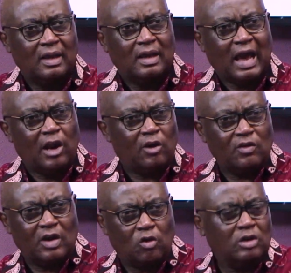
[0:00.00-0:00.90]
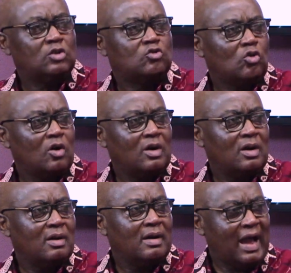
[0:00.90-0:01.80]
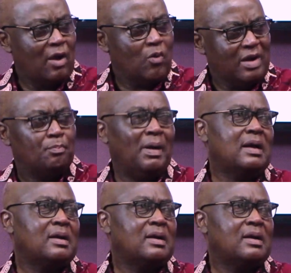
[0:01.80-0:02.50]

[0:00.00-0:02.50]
I got it wrong, I went back.